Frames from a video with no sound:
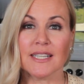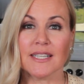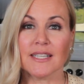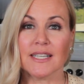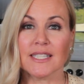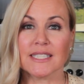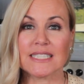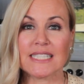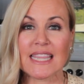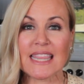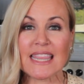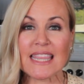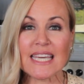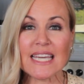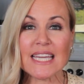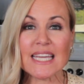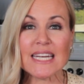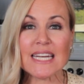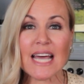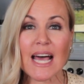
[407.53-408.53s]
It's
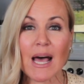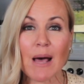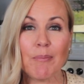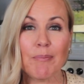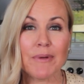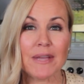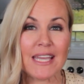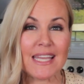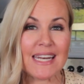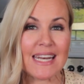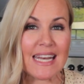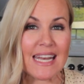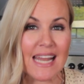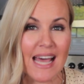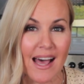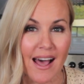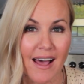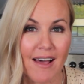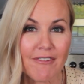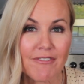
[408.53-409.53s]
thickened up
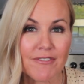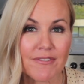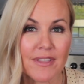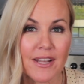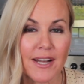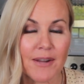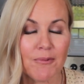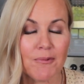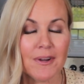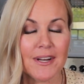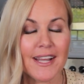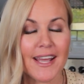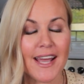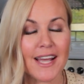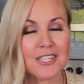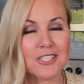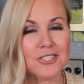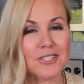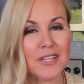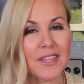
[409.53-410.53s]
enough that I want to
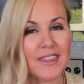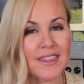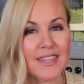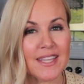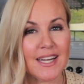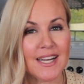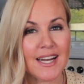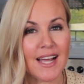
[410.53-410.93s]
actually thin it